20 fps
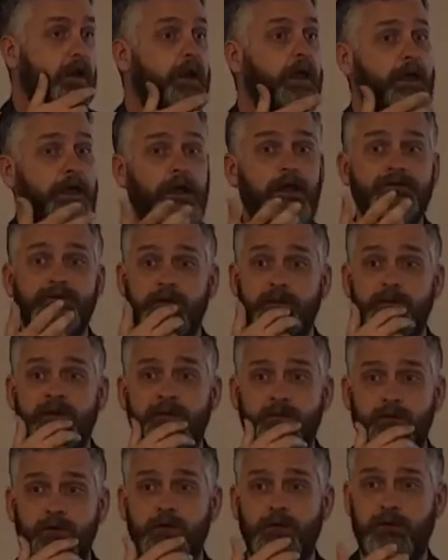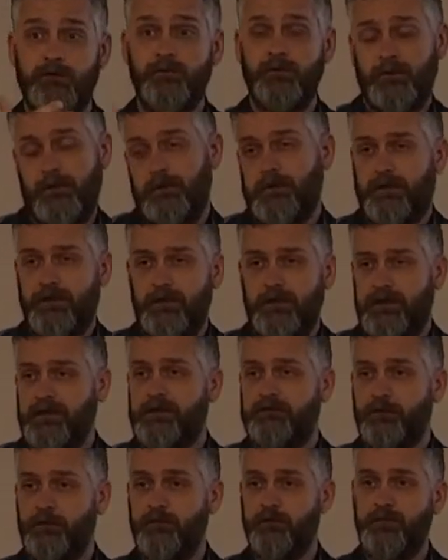And actually, people who, I think
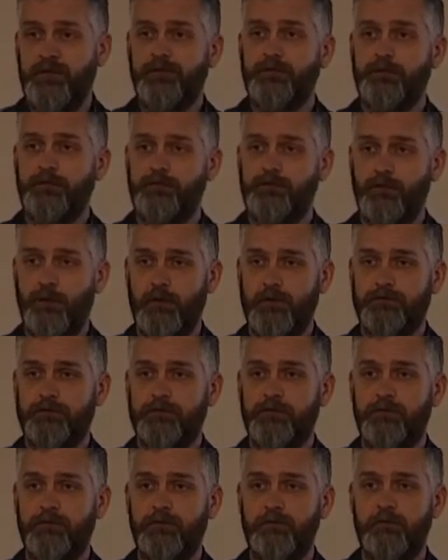any of you have been through divorce,